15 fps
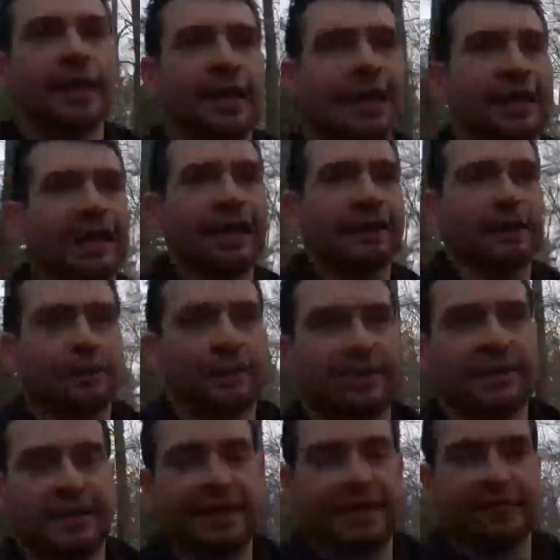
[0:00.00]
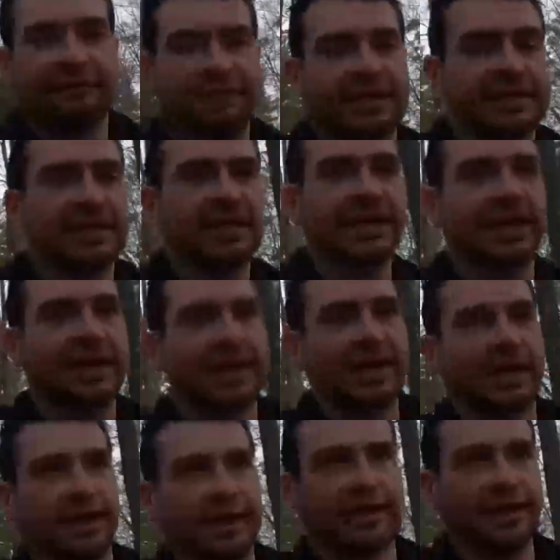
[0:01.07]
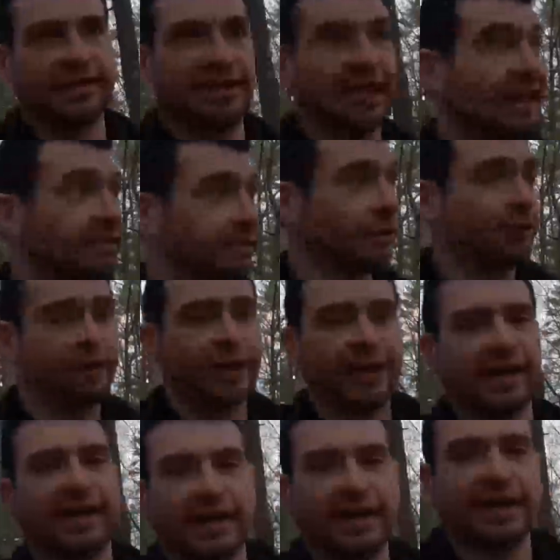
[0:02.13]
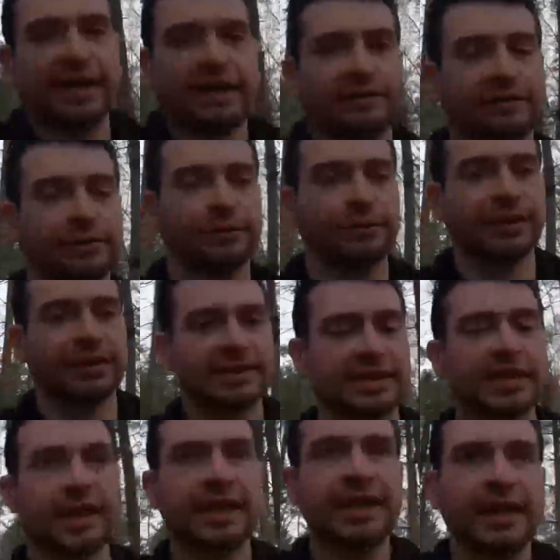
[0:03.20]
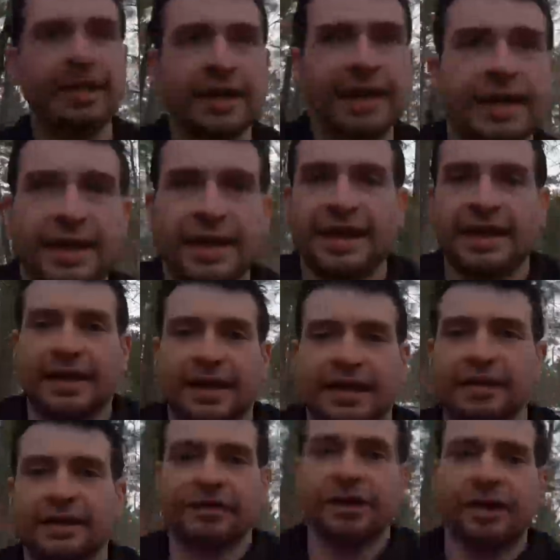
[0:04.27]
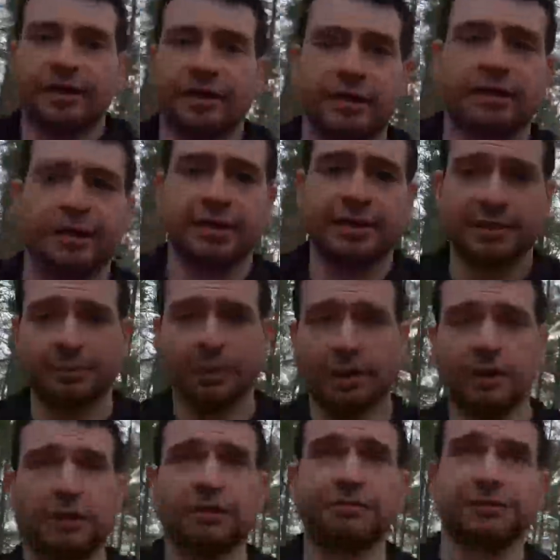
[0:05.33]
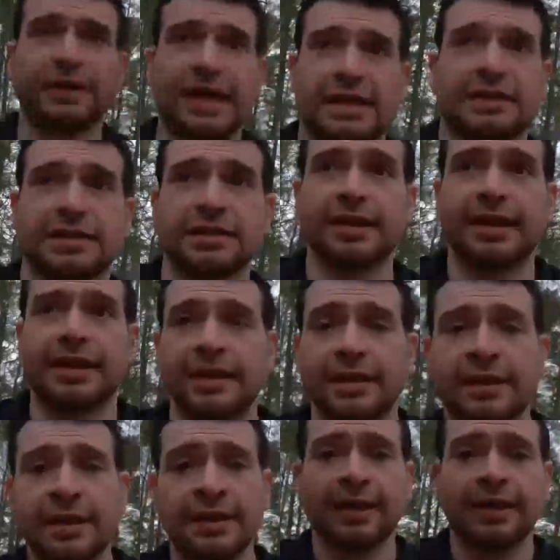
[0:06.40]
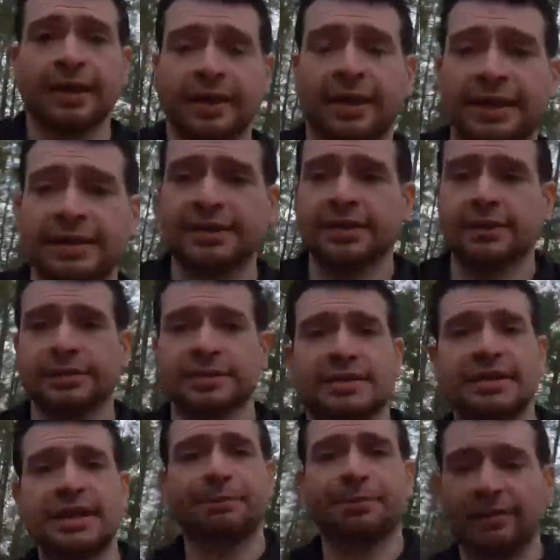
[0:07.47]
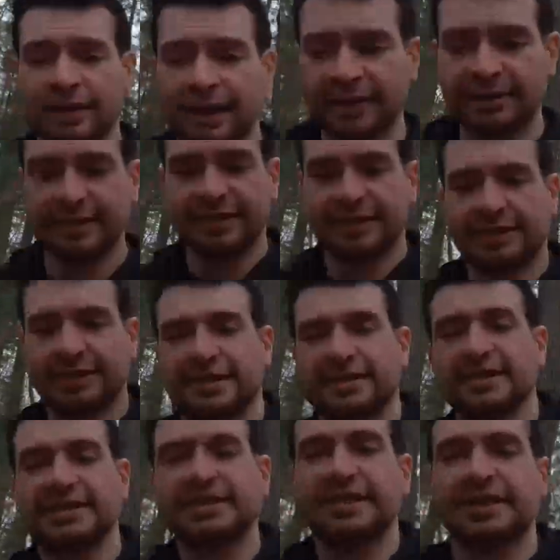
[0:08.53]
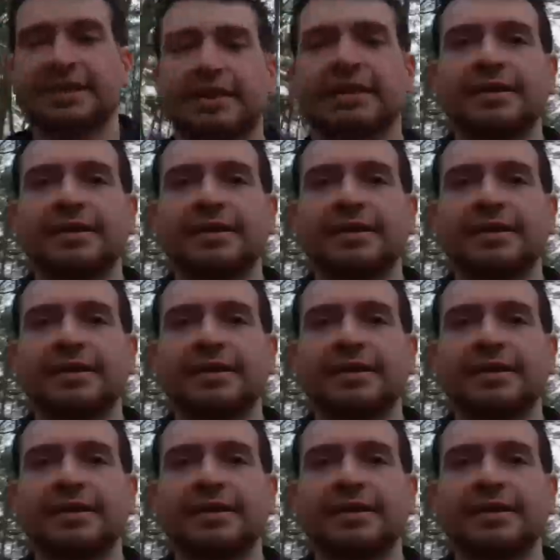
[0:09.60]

And I know where the cave is. I have located it now in the woods. And I got a small flashlight in case it goes deeper than I think it does.